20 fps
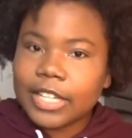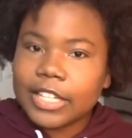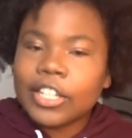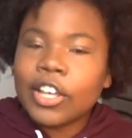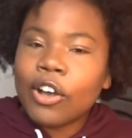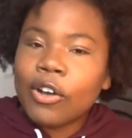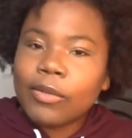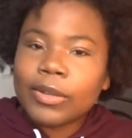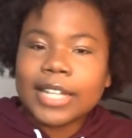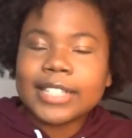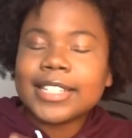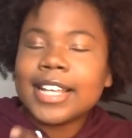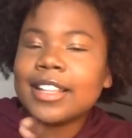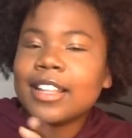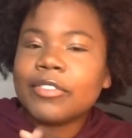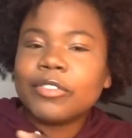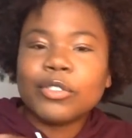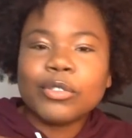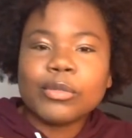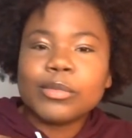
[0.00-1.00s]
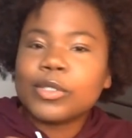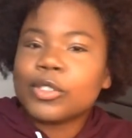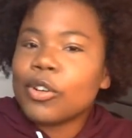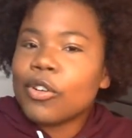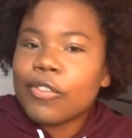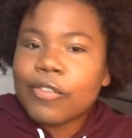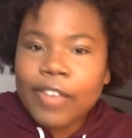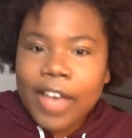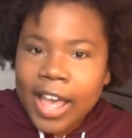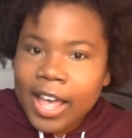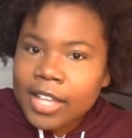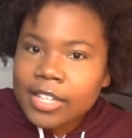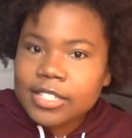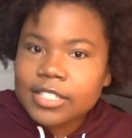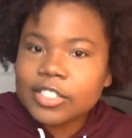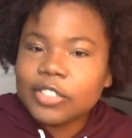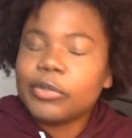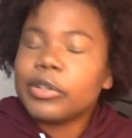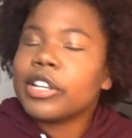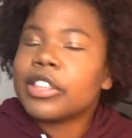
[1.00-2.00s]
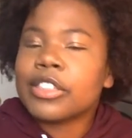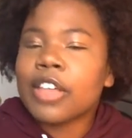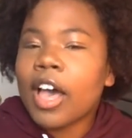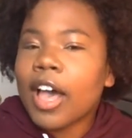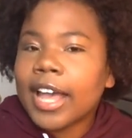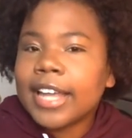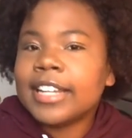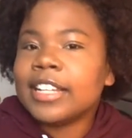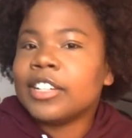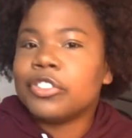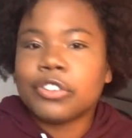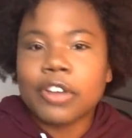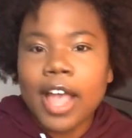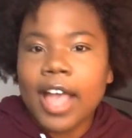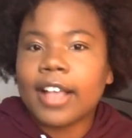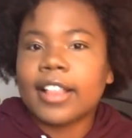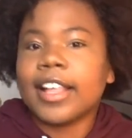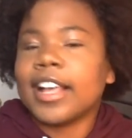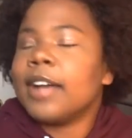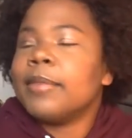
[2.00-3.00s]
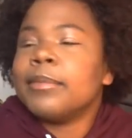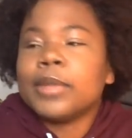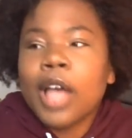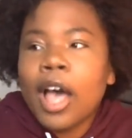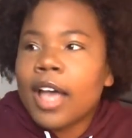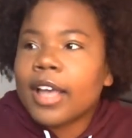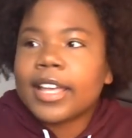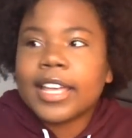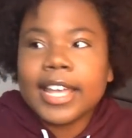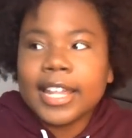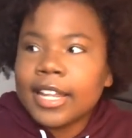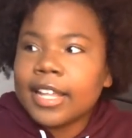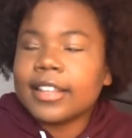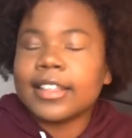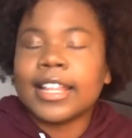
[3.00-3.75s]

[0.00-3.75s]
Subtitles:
yo, when I say I left the room so fast, you would have thought I did track. Like, I'm not kidding.